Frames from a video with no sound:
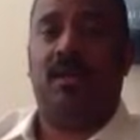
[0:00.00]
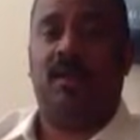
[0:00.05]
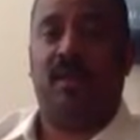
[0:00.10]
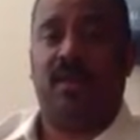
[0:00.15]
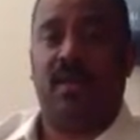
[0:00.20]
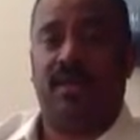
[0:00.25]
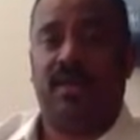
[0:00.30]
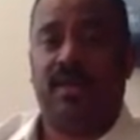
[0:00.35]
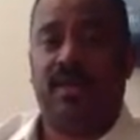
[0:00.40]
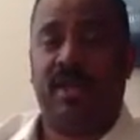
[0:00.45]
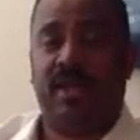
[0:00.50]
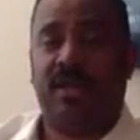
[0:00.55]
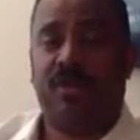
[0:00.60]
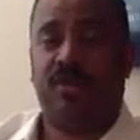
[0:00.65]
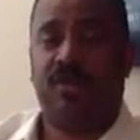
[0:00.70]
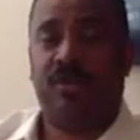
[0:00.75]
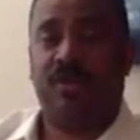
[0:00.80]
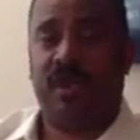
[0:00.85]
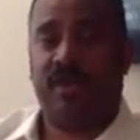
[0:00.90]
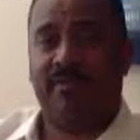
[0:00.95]
As
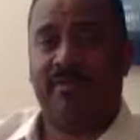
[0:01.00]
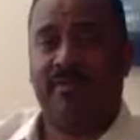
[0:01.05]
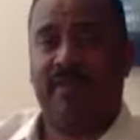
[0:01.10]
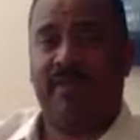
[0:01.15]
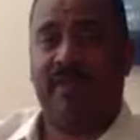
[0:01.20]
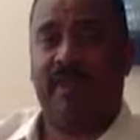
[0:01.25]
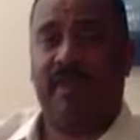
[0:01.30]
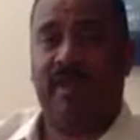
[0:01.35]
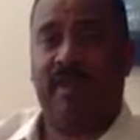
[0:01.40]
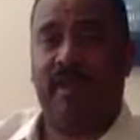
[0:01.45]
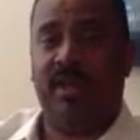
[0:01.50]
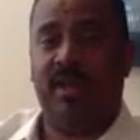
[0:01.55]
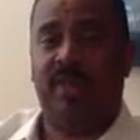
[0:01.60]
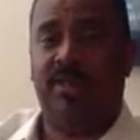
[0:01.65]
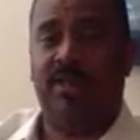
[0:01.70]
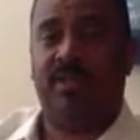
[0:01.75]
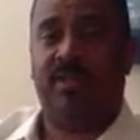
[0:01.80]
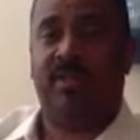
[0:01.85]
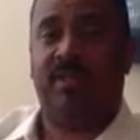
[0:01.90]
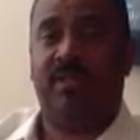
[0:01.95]
catastrophic
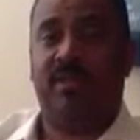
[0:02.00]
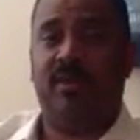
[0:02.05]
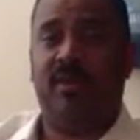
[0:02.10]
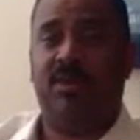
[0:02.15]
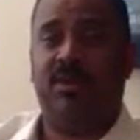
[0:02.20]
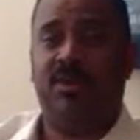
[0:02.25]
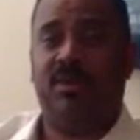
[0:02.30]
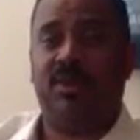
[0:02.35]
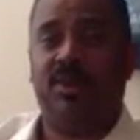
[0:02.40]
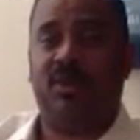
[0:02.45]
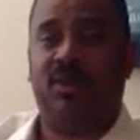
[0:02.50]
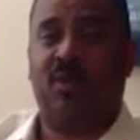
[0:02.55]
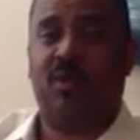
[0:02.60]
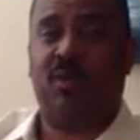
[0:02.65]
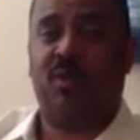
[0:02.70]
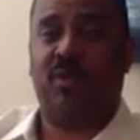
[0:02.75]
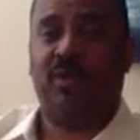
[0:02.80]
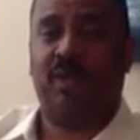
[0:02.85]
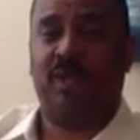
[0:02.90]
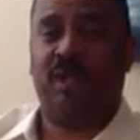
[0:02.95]
as
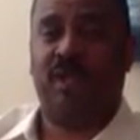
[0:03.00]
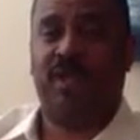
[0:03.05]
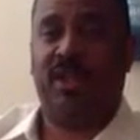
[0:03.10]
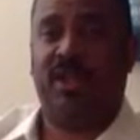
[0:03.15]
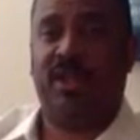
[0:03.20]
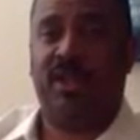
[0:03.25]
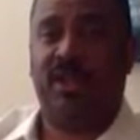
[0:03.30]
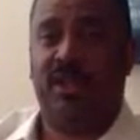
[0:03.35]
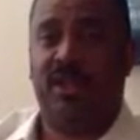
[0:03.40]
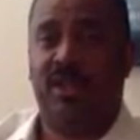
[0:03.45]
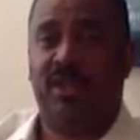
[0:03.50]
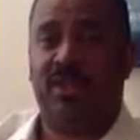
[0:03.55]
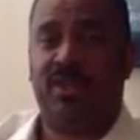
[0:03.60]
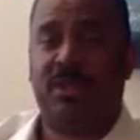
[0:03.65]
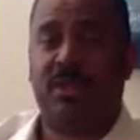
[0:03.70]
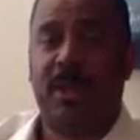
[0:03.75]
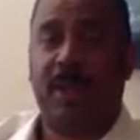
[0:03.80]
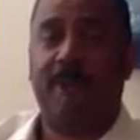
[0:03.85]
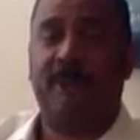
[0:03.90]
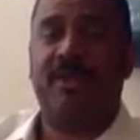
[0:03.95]
Superstorm Sandy
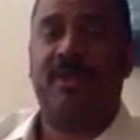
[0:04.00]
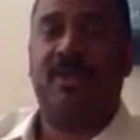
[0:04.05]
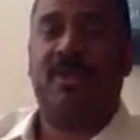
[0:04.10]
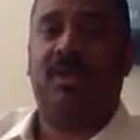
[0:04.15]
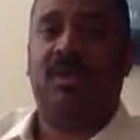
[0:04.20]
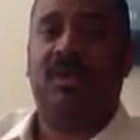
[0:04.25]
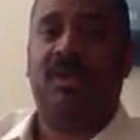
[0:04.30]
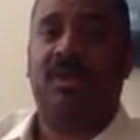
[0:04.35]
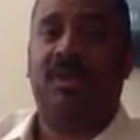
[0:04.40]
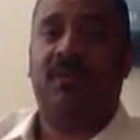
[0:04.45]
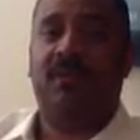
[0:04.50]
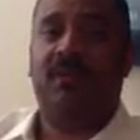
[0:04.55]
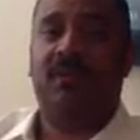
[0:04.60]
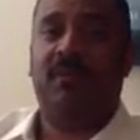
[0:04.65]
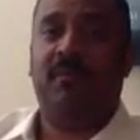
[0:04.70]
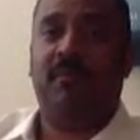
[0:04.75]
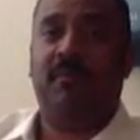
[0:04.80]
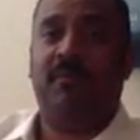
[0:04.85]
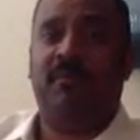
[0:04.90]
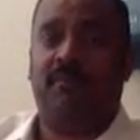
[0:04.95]
was,
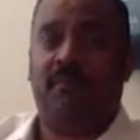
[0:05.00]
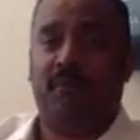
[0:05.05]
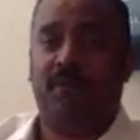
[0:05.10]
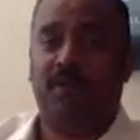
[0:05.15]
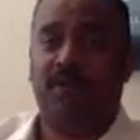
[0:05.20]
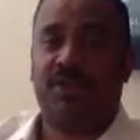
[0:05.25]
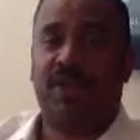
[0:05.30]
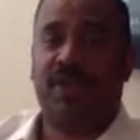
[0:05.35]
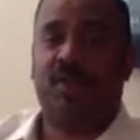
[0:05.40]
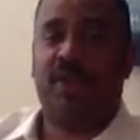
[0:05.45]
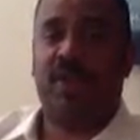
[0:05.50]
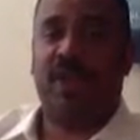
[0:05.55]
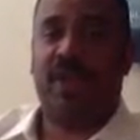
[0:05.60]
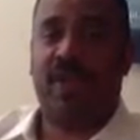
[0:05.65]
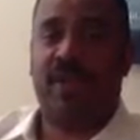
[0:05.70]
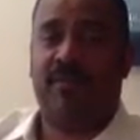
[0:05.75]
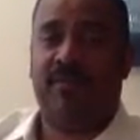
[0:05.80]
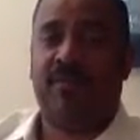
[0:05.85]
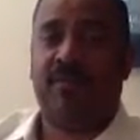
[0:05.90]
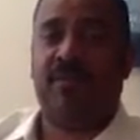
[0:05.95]
the first thing we
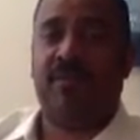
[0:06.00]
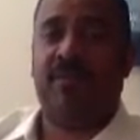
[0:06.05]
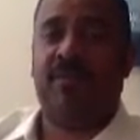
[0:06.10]
have to